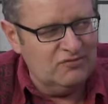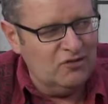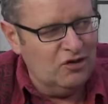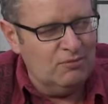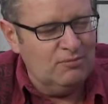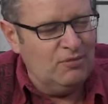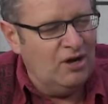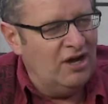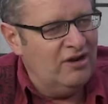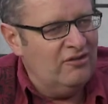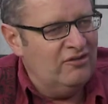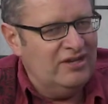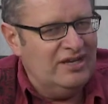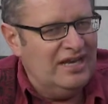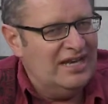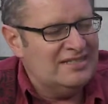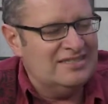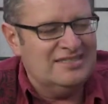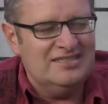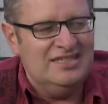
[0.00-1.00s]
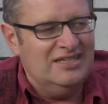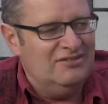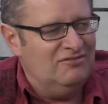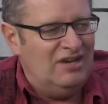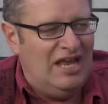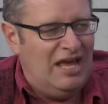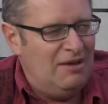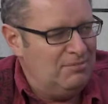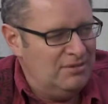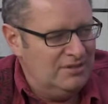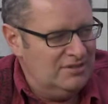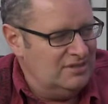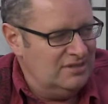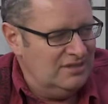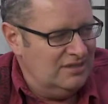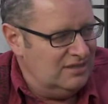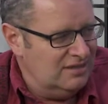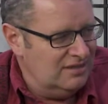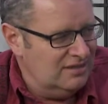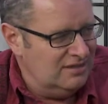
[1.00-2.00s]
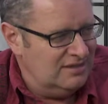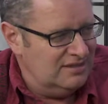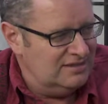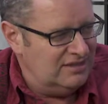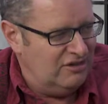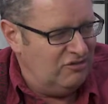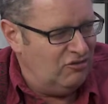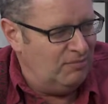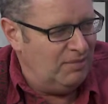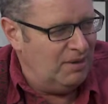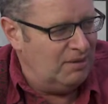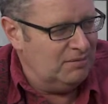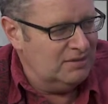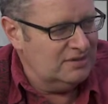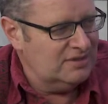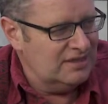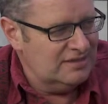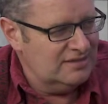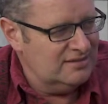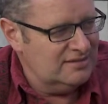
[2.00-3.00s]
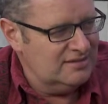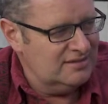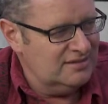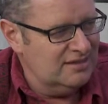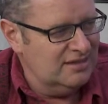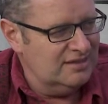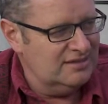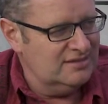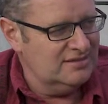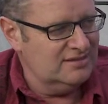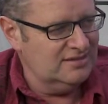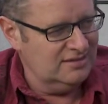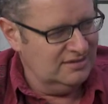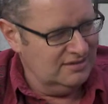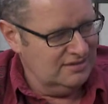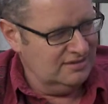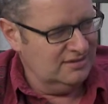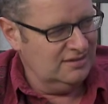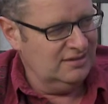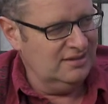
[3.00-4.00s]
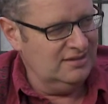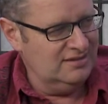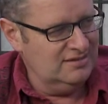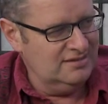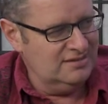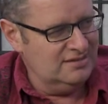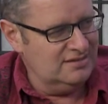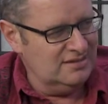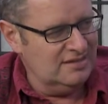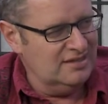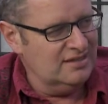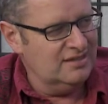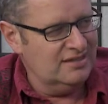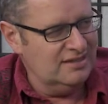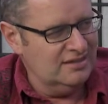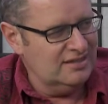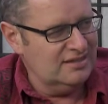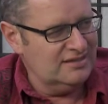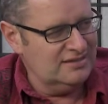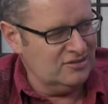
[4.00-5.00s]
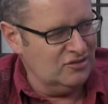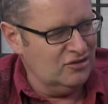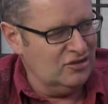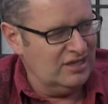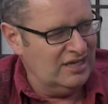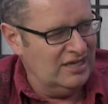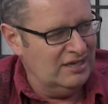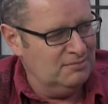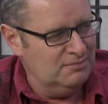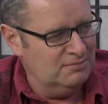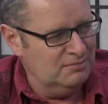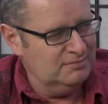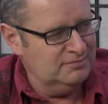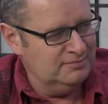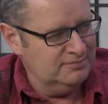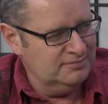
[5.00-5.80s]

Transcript: of non-binary hasn't even happened in the general public. That's got to come.